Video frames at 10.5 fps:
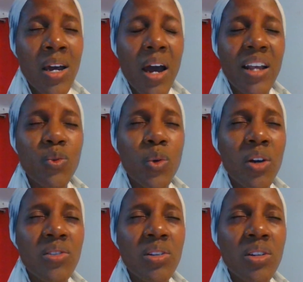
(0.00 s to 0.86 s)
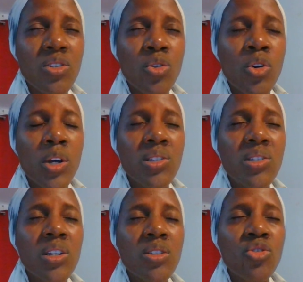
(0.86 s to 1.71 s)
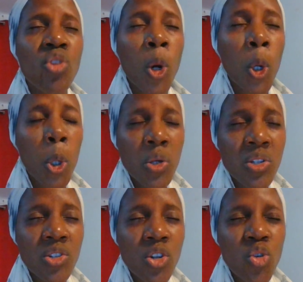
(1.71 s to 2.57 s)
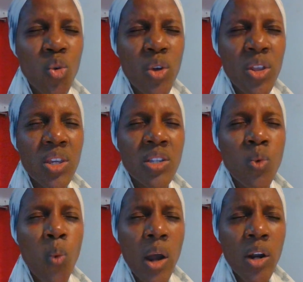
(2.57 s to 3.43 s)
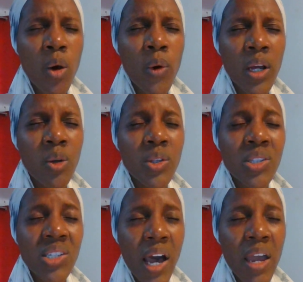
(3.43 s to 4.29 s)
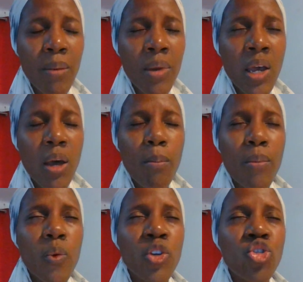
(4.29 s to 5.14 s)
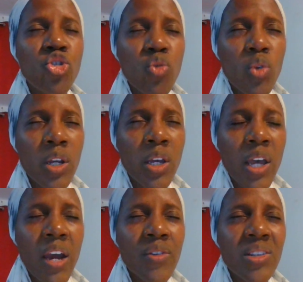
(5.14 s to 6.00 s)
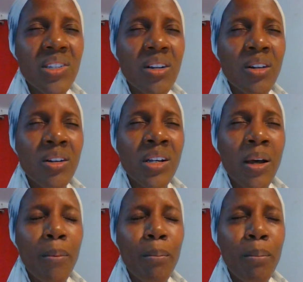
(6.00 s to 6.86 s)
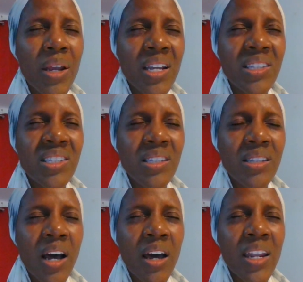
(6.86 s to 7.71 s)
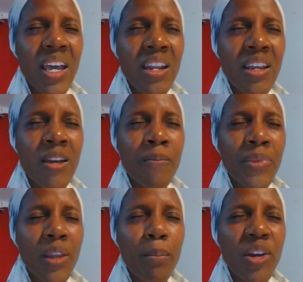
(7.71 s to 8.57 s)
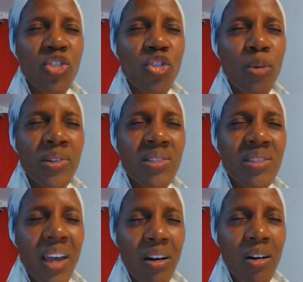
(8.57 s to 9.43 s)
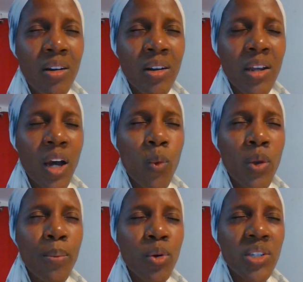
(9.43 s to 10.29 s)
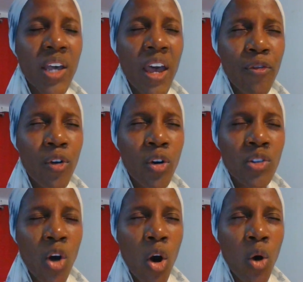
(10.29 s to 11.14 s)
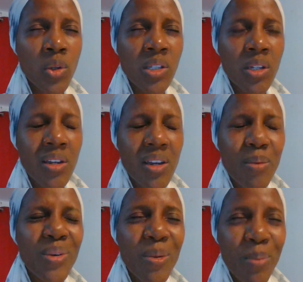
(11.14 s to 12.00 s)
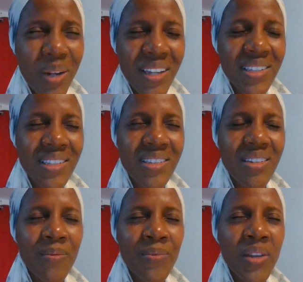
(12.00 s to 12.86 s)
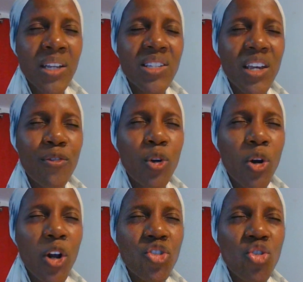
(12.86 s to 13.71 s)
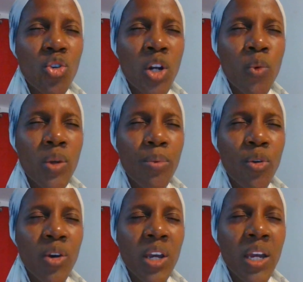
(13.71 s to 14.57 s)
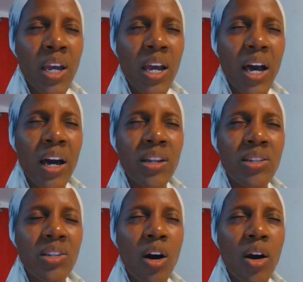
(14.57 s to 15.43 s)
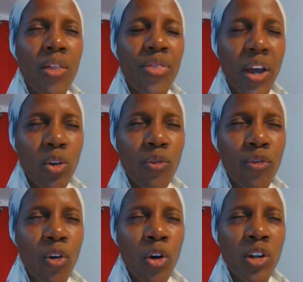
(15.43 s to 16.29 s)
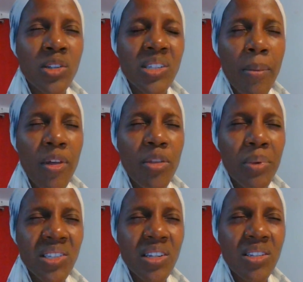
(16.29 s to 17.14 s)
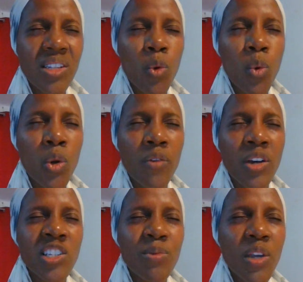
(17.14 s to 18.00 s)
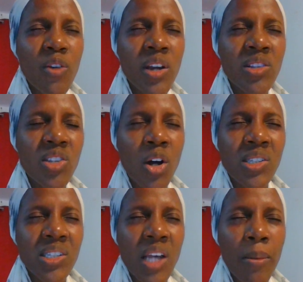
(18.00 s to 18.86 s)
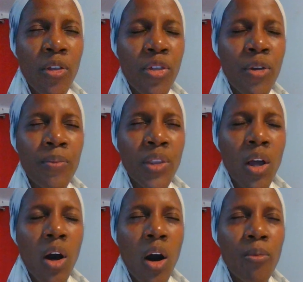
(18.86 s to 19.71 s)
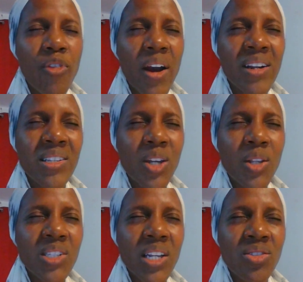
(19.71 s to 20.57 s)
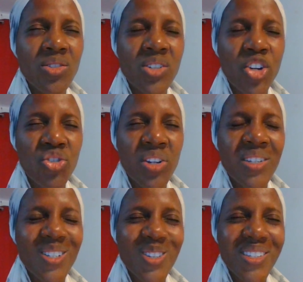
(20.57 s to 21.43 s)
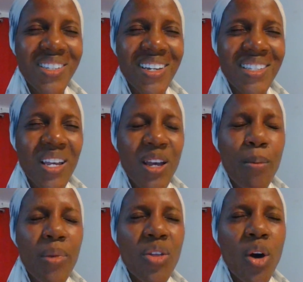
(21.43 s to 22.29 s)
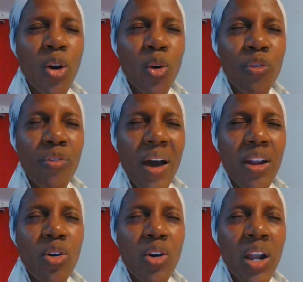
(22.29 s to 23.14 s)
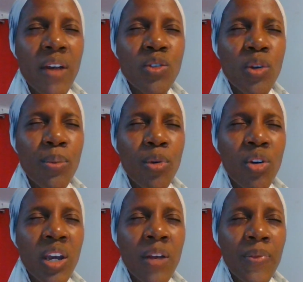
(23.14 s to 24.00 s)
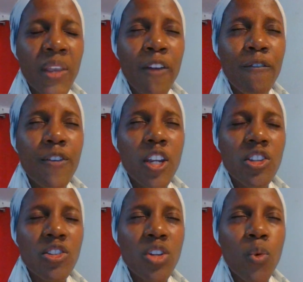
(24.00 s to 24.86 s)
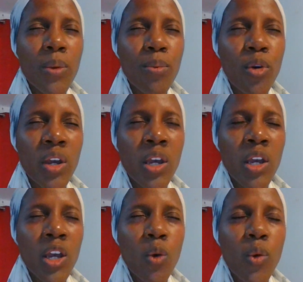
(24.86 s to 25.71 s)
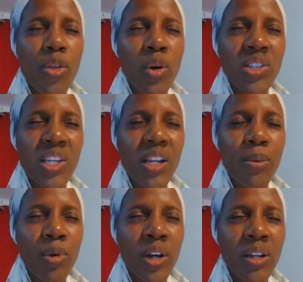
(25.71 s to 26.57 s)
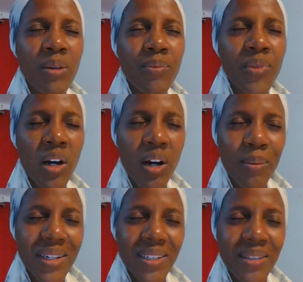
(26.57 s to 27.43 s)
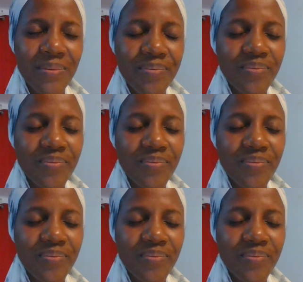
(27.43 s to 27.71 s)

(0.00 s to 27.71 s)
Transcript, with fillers: And as we continue to seek to draw closer to you in these one hour alone time, may we truly, every single minute and any measurable second that we put effort out, be blessed. Take full control now, we pray. And Thank you for the Sabbath blessings that we would have experienced on Sabbath, um, Friday sunset to Saturday sunset. Be thou glorified in our lives, we pray, and feed us now, we pray, with our daily bread. Amen.